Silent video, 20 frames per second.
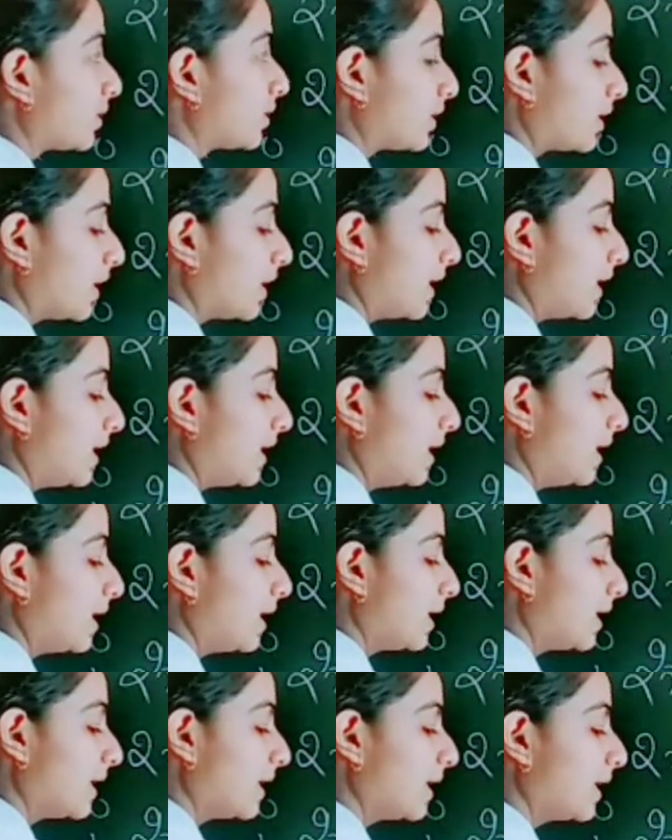3
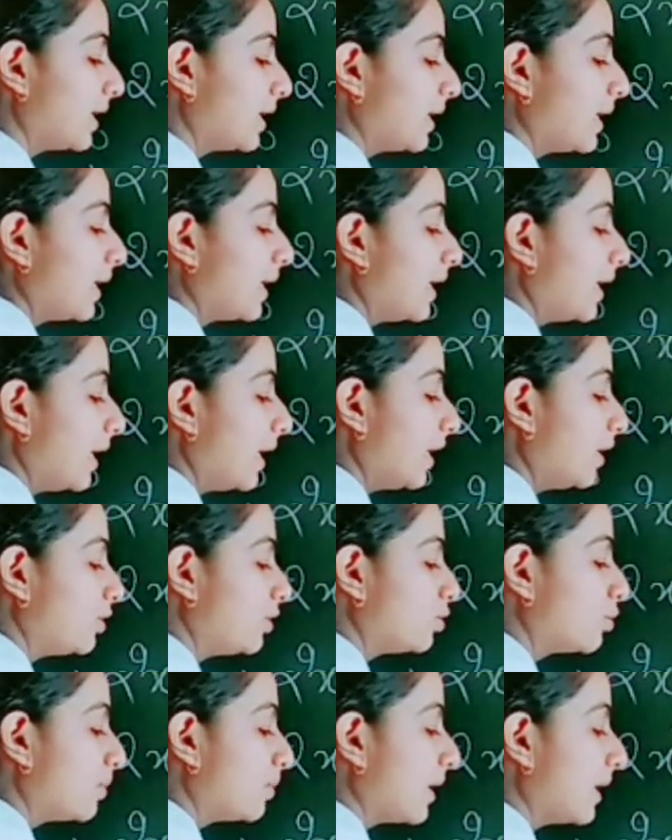
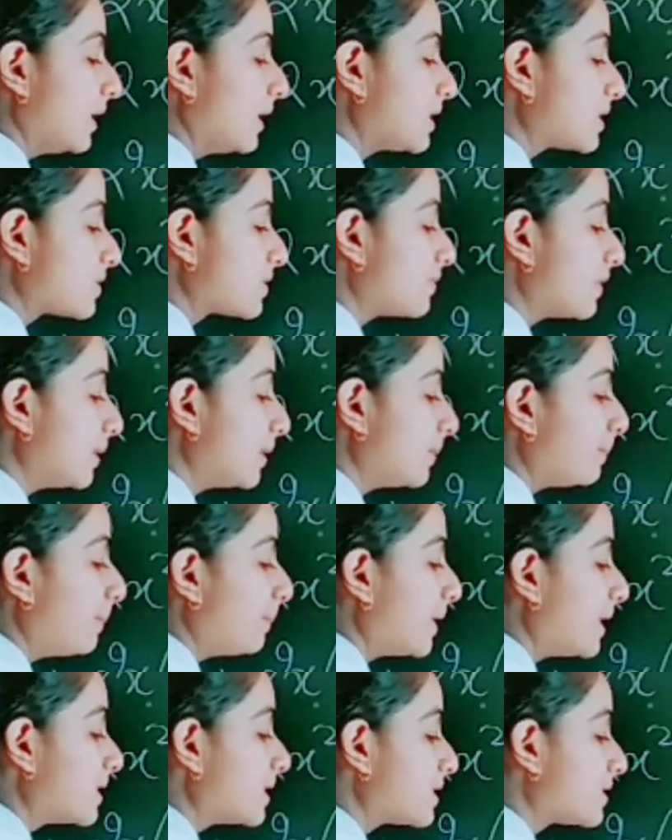into minus 1
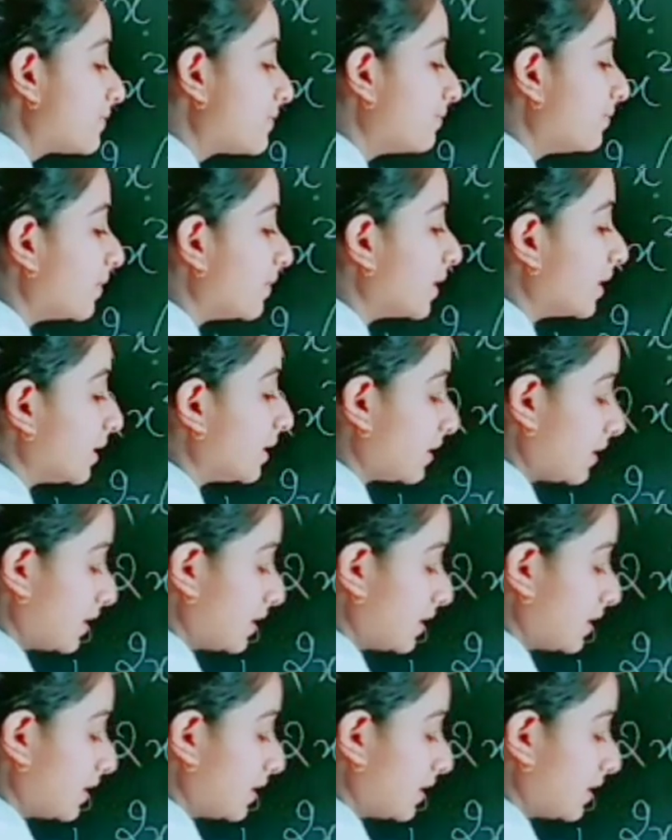plus 1.